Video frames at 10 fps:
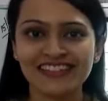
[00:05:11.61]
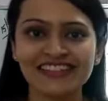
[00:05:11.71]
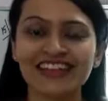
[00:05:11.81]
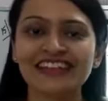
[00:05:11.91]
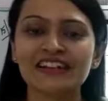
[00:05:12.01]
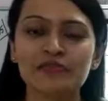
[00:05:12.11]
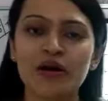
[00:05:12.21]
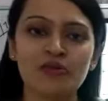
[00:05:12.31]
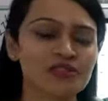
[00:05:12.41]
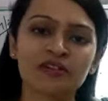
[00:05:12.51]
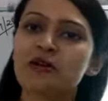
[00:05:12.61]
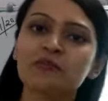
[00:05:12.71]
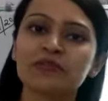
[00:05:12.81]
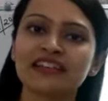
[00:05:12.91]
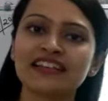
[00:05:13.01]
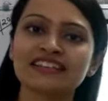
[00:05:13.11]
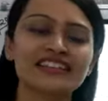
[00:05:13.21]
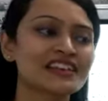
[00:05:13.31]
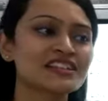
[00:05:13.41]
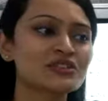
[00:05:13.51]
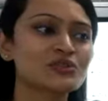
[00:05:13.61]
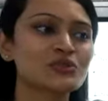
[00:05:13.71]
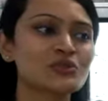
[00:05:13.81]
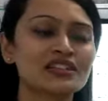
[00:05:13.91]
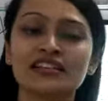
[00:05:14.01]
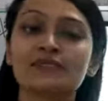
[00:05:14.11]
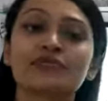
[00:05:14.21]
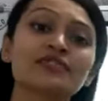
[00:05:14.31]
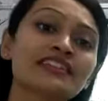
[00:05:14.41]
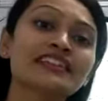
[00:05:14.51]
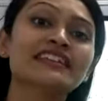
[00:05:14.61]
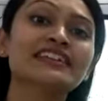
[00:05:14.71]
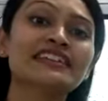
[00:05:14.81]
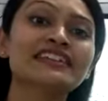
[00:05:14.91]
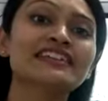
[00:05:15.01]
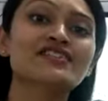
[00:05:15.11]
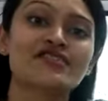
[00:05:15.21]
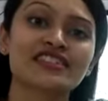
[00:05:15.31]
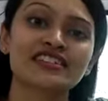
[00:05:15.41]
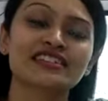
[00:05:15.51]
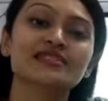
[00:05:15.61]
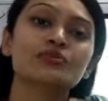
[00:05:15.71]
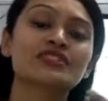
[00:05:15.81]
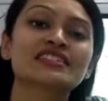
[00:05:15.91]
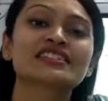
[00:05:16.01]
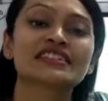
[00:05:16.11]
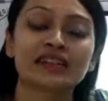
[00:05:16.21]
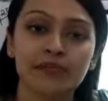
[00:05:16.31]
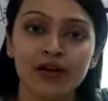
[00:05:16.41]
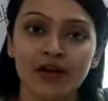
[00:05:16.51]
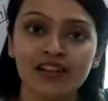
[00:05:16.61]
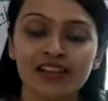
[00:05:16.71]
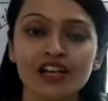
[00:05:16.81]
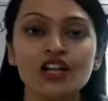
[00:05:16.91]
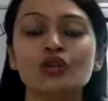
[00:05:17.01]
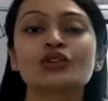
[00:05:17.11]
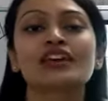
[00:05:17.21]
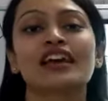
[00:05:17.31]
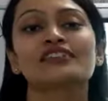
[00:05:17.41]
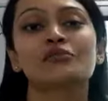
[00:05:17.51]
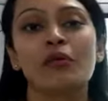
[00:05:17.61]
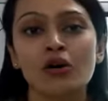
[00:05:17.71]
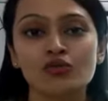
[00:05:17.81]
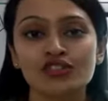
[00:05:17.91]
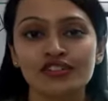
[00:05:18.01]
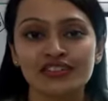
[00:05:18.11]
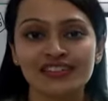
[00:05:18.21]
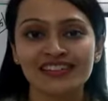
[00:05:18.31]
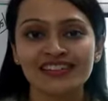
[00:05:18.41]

telling about her place, getting to know that I'm really keenly interested in visiting Nepal, looking at the mountains.